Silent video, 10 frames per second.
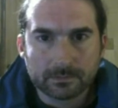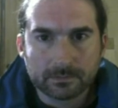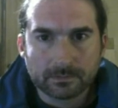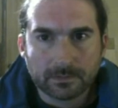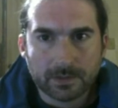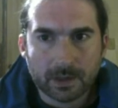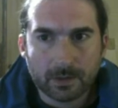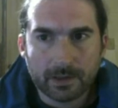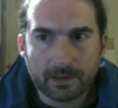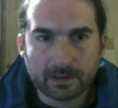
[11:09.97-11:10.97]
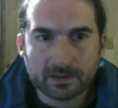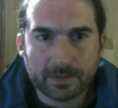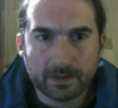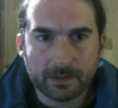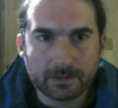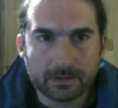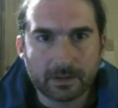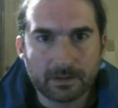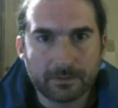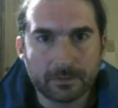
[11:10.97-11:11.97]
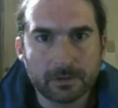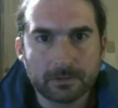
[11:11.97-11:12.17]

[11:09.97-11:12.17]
Let's go ahead and expend those on this fool.